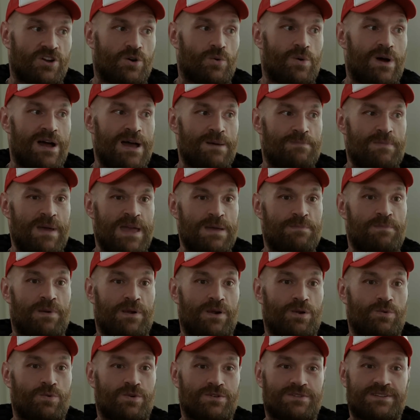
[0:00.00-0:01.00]
know where
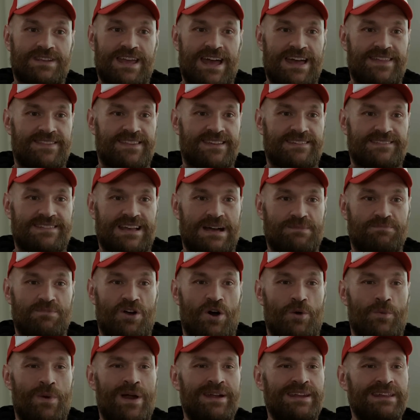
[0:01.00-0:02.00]
people would get this I'm
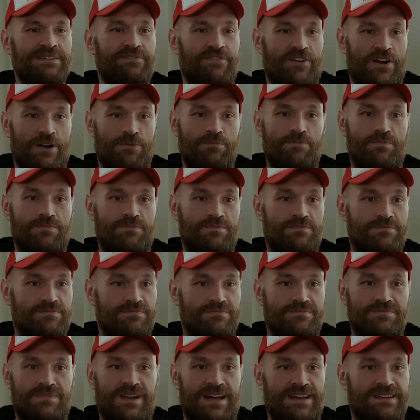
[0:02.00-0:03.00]
not ready from.
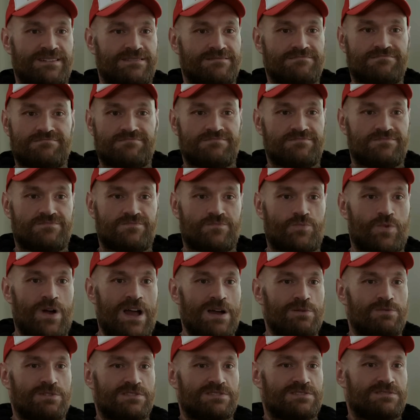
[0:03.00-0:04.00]
Like,
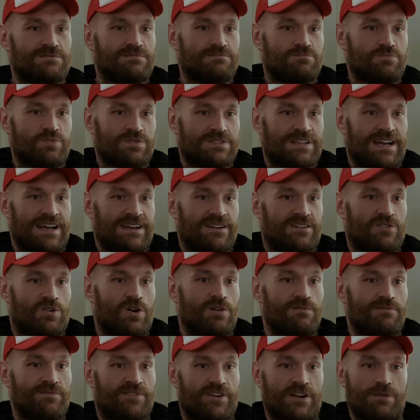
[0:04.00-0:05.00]
where would that
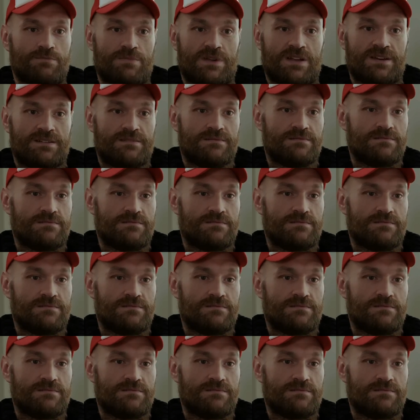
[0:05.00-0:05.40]
come from? Like,